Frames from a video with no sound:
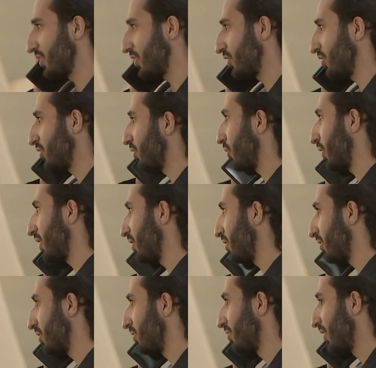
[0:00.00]
Hussein says
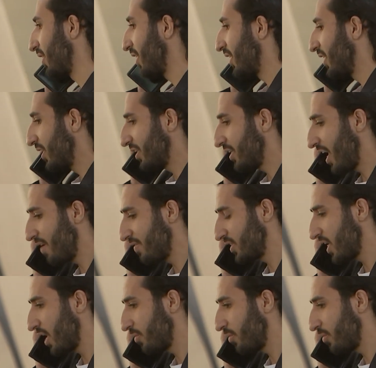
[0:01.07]
he plans to take civil